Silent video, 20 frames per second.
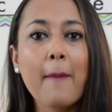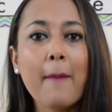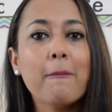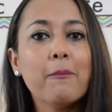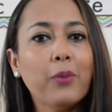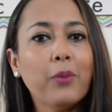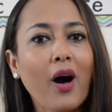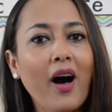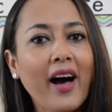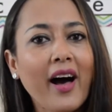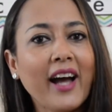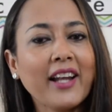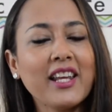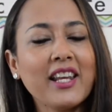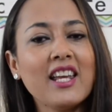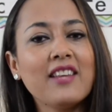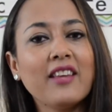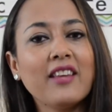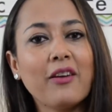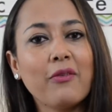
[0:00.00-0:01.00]
But
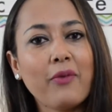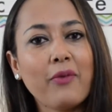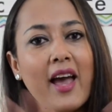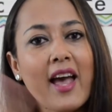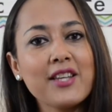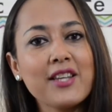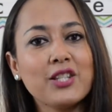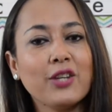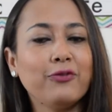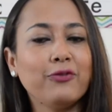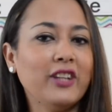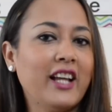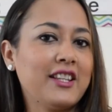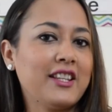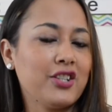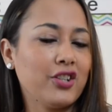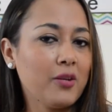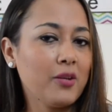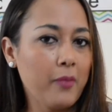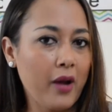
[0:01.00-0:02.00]
in the rest of
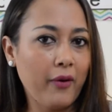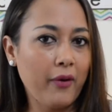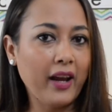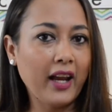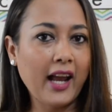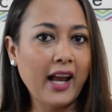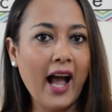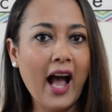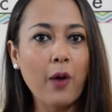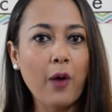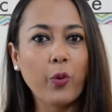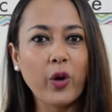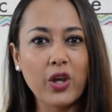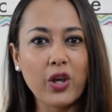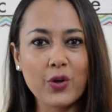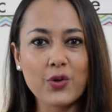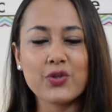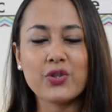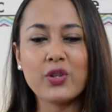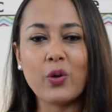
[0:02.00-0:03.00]
Latin America, we
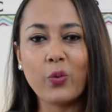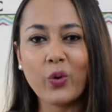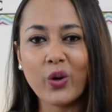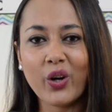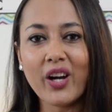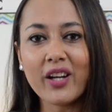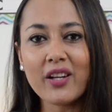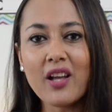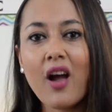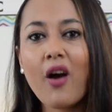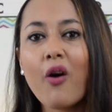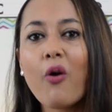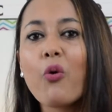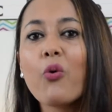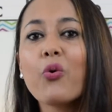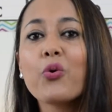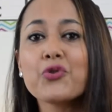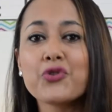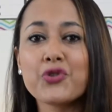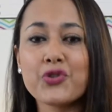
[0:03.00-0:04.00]
use the word
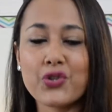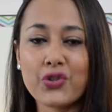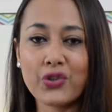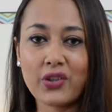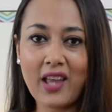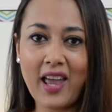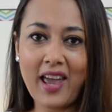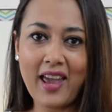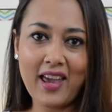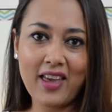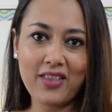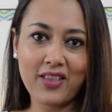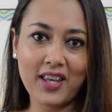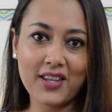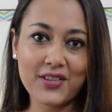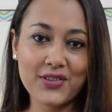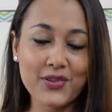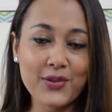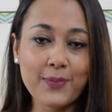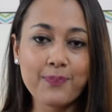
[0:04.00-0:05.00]

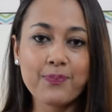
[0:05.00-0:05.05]
ustedes.